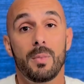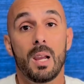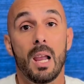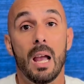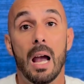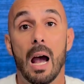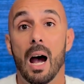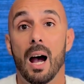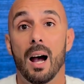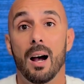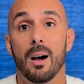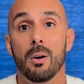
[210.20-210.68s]

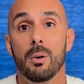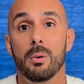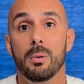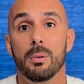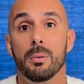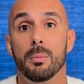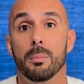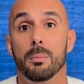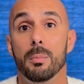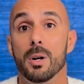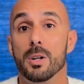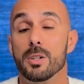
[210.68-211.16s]

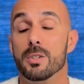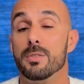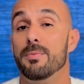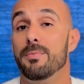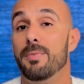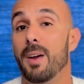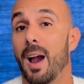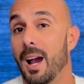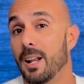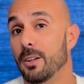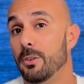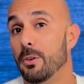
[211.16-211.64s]
how much
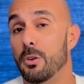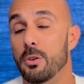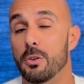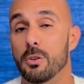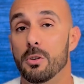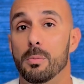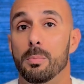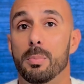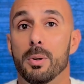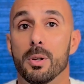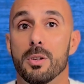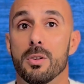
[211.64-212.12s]
value do
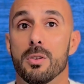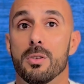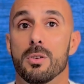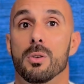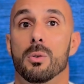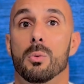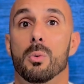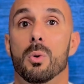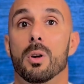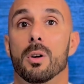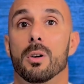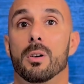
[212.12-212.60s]
you put to
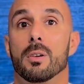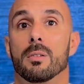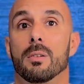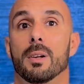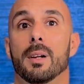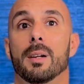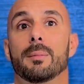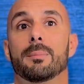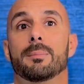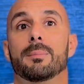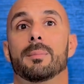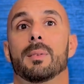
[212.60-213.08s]
your word,
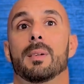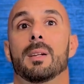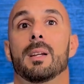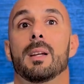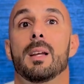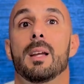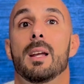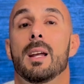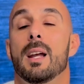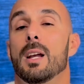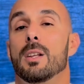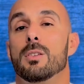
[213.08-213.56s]
right?
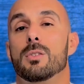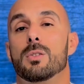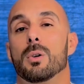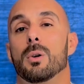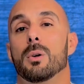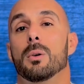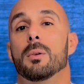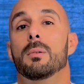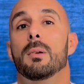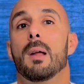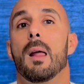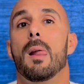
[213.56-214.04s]
And
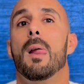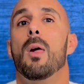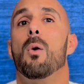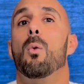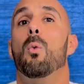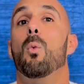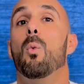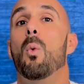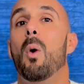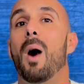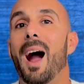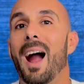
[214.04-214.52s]
so,
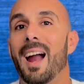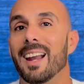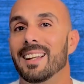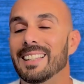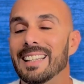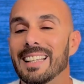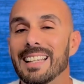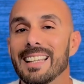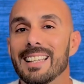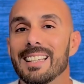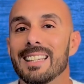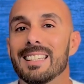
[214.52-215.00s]
why
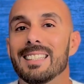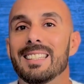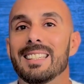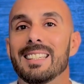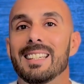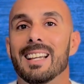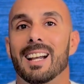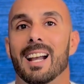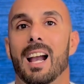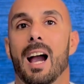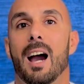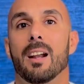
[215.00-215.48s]
is
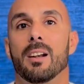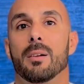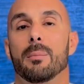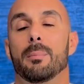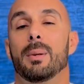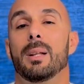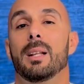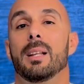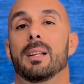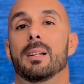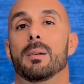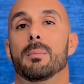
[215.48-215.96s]
the
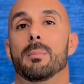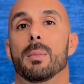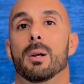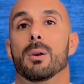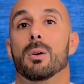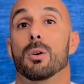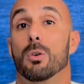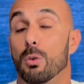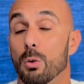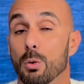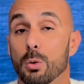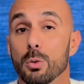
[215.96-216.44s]
accountability
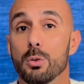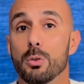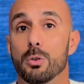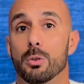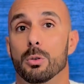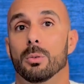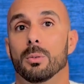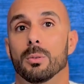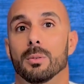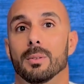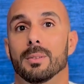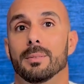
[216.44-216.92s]
mirror
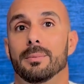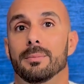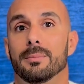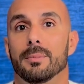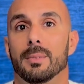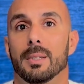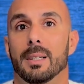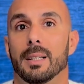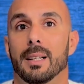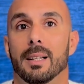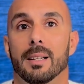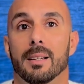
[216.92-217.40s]
crucial?
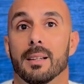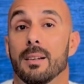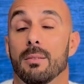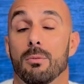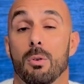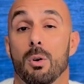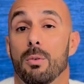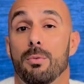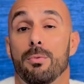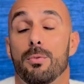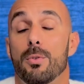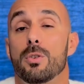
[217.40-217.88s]

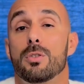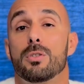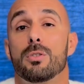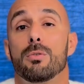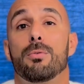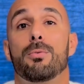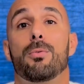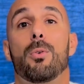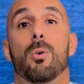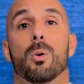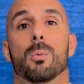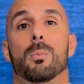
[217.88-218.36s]
Well, first
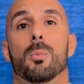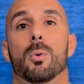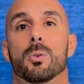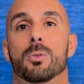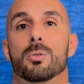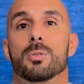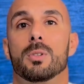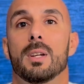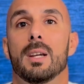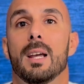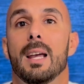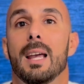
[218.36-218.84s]
and
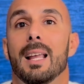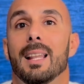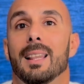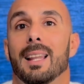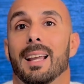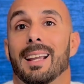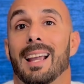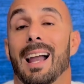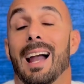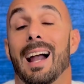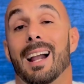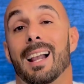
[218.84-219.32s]
foremost,
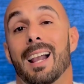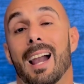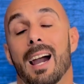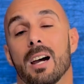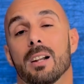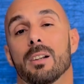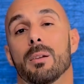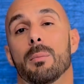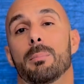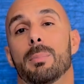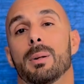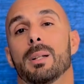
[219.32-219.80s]
like,
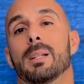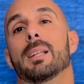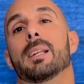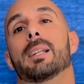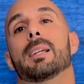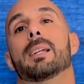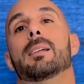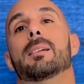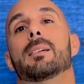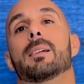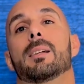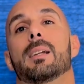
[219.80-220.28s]

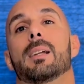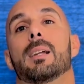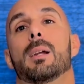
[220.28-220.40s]
accountability